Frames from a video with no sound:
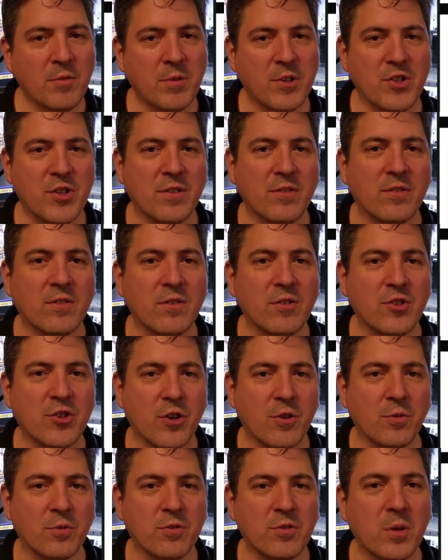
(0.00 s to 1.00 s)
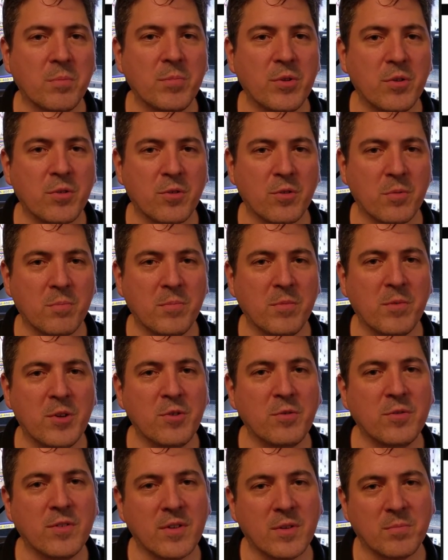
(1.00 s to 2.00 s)
which is Joe's Computer
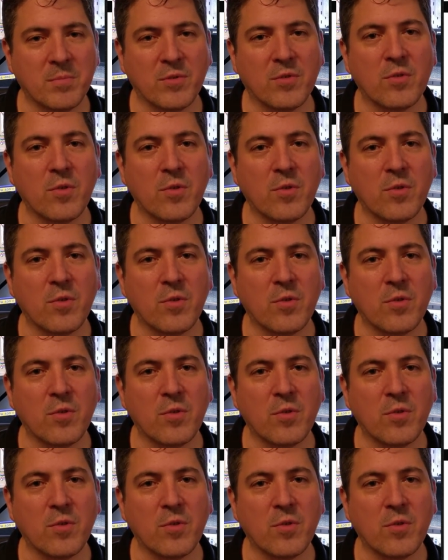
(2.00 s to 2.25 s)
Museum